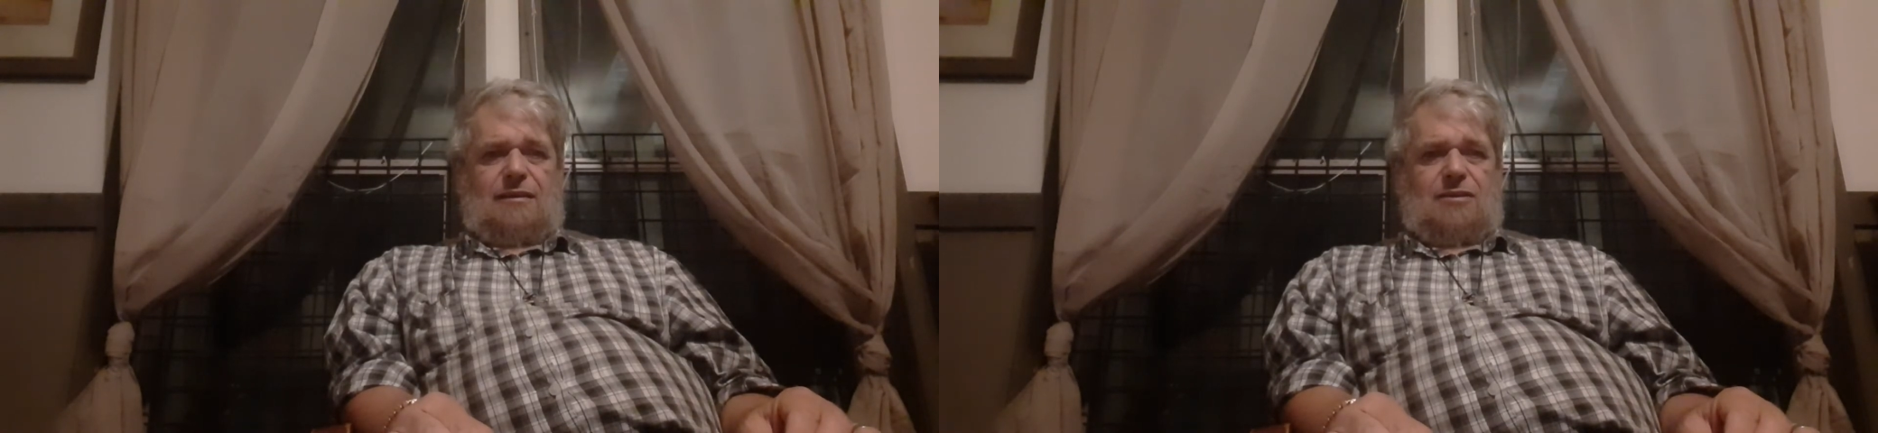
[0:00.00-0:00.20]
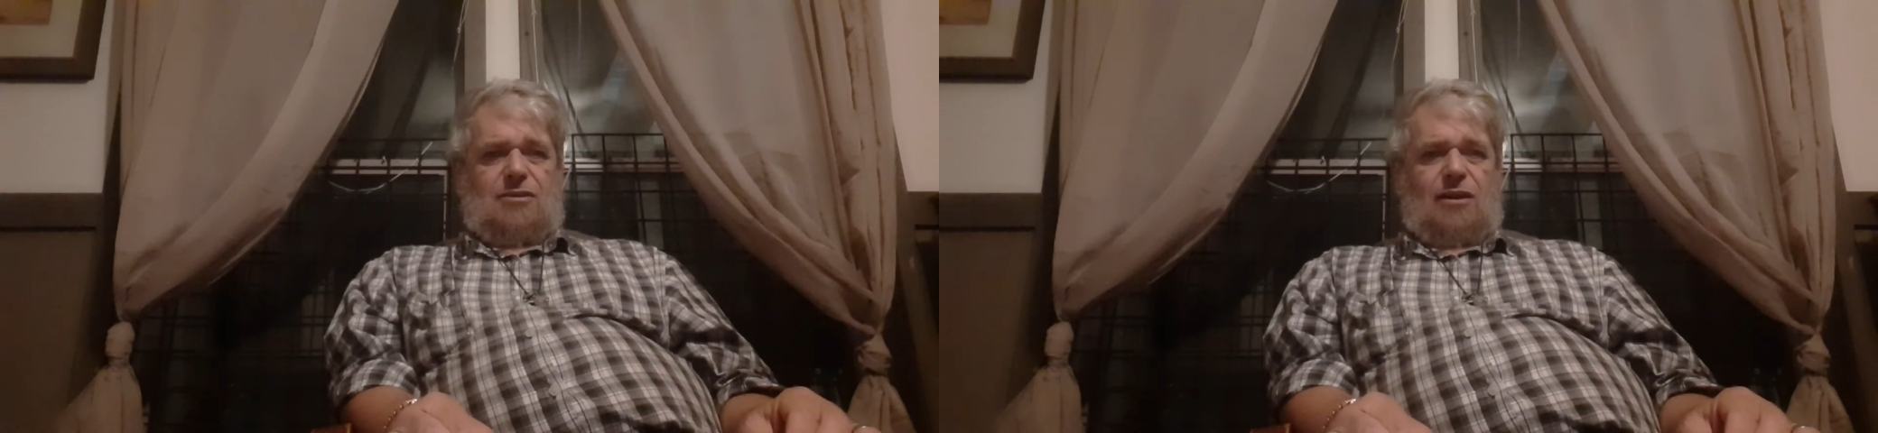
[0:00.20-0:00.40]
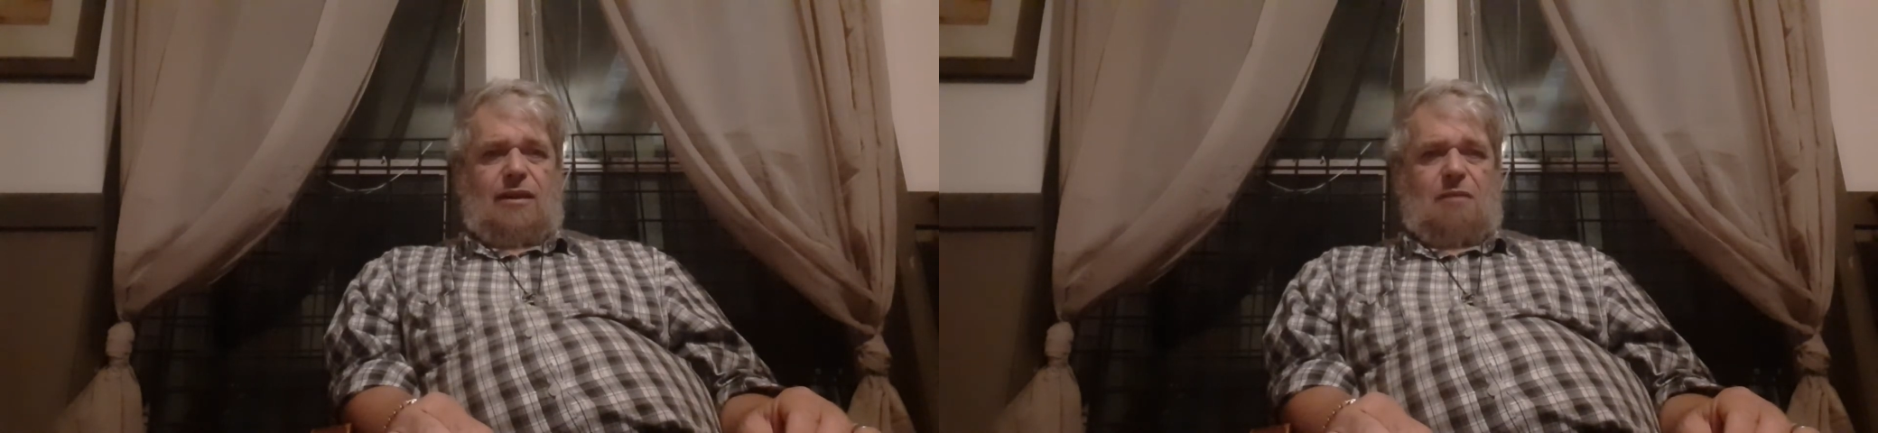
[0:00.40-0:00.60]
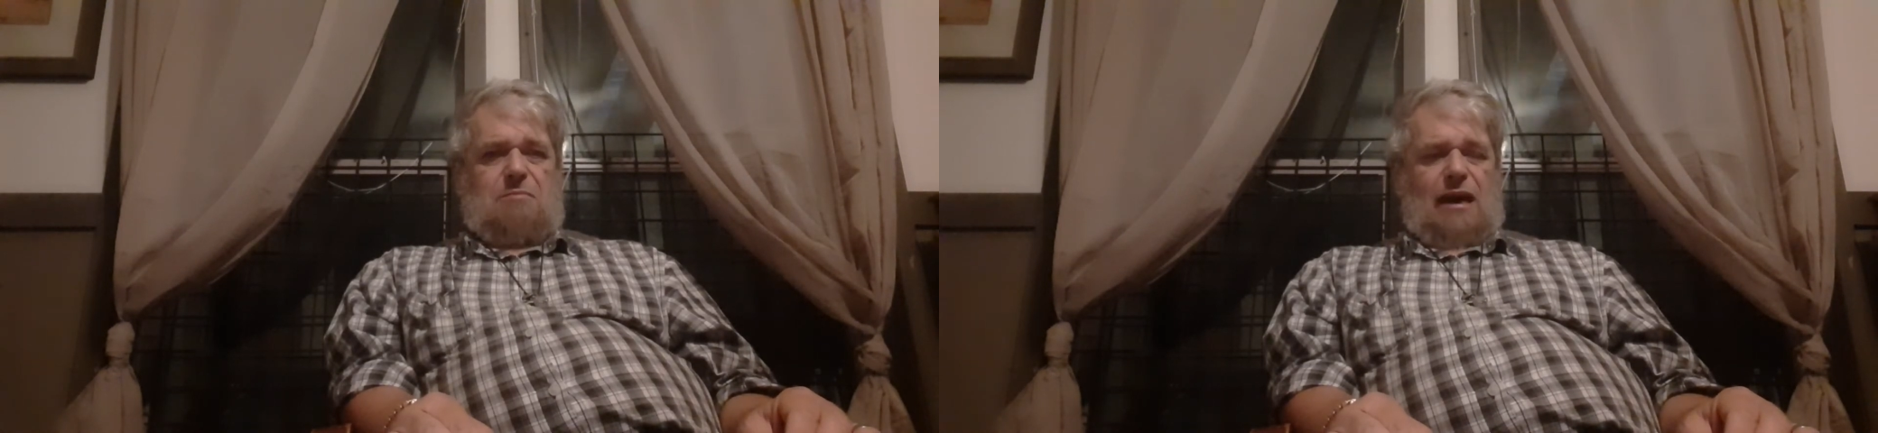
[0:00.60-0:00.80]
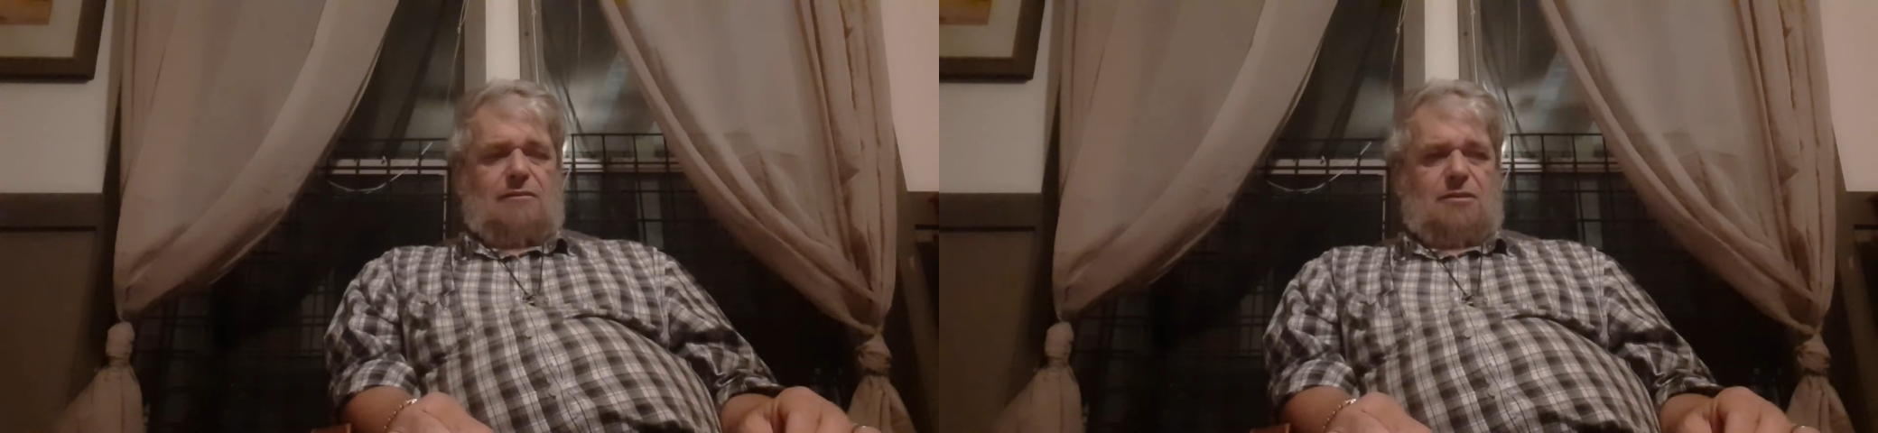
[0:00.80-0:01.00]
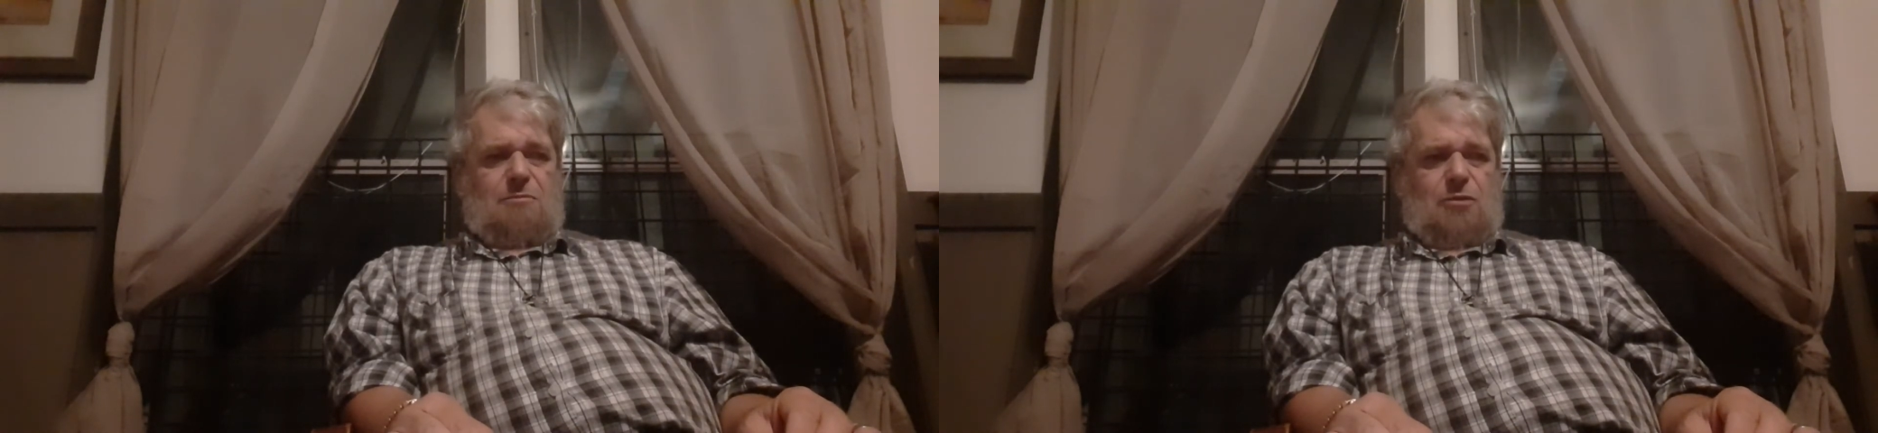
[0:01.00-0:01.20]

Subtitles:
So I get back to the